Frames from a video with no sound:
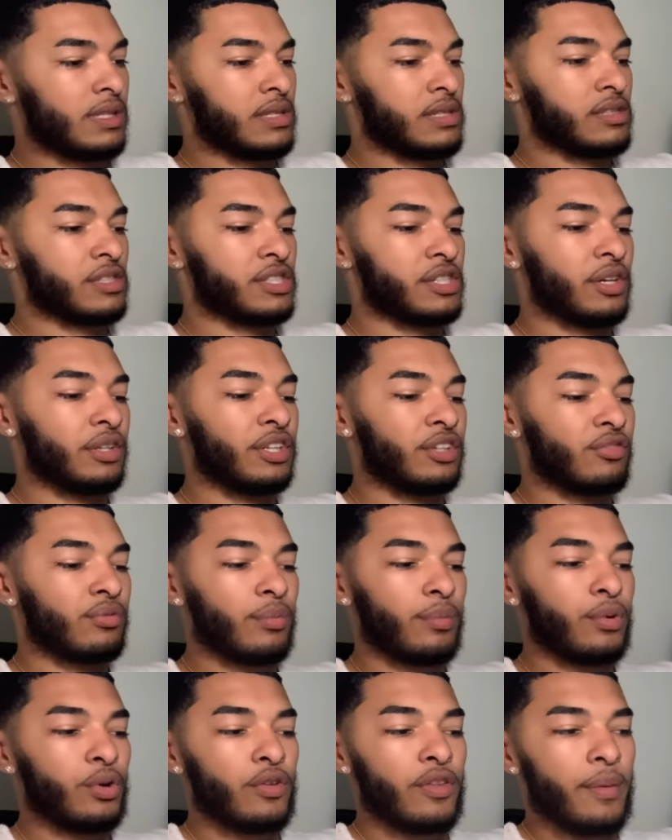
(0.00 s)
So just
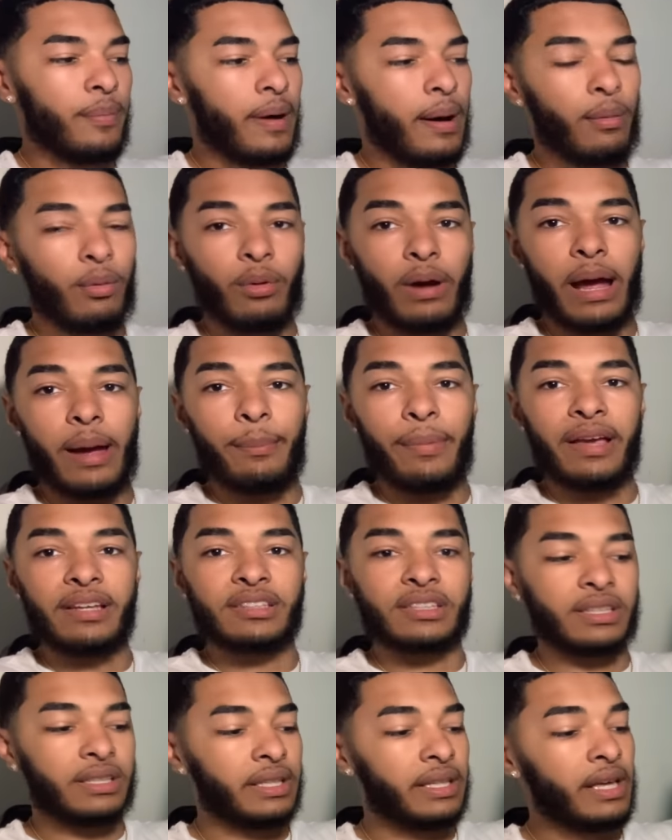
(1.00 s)
remove the bubble wrap,
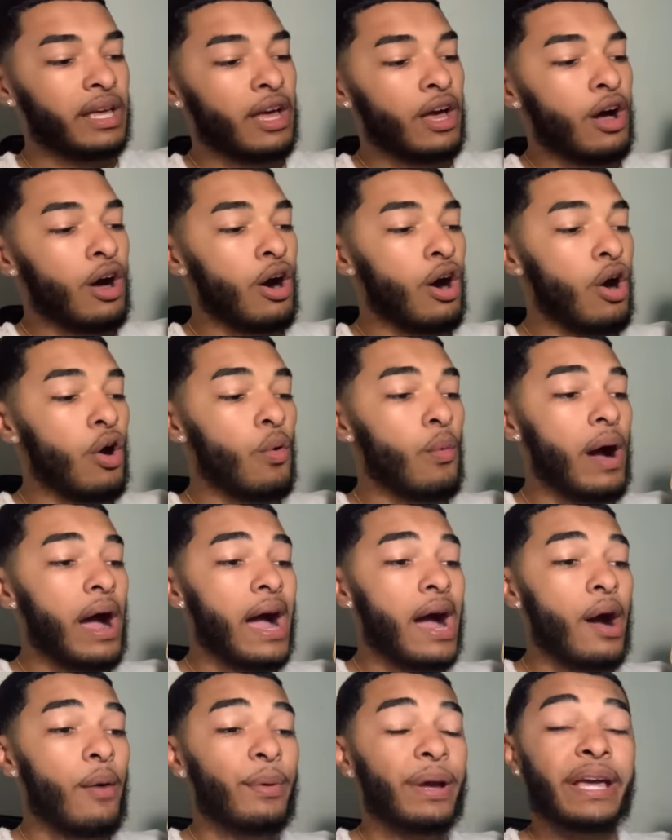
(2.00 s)
basically. Oh,
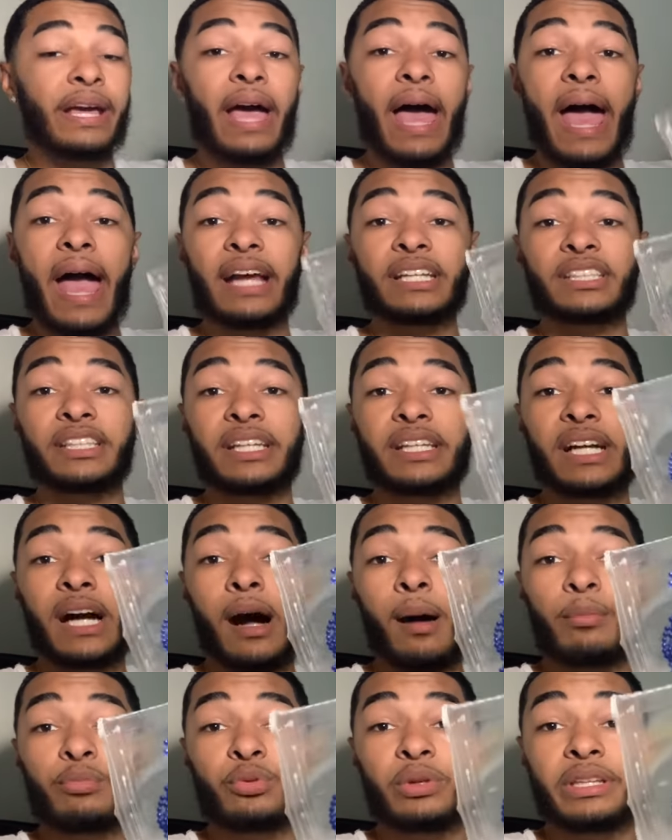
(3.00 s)
wow, it actually
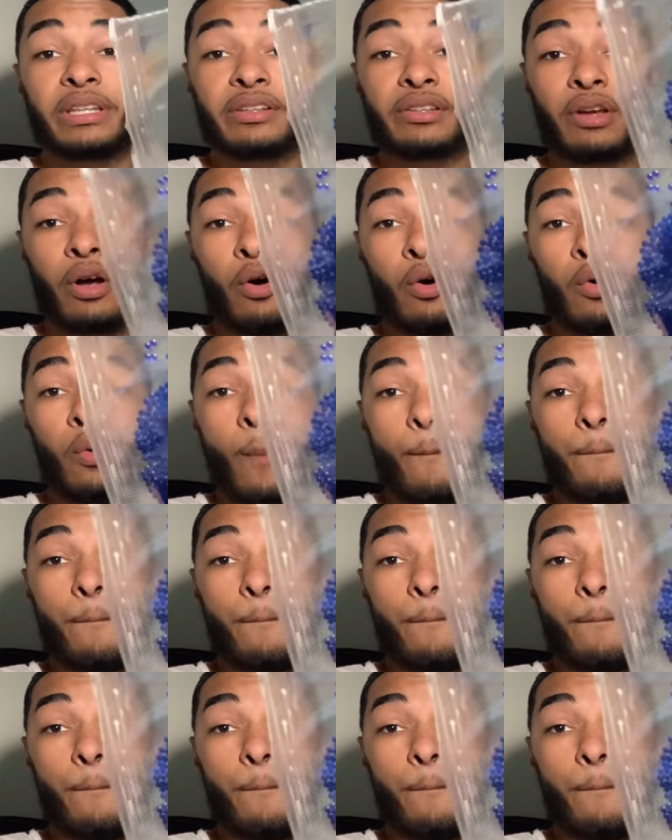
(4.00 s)
comes with its own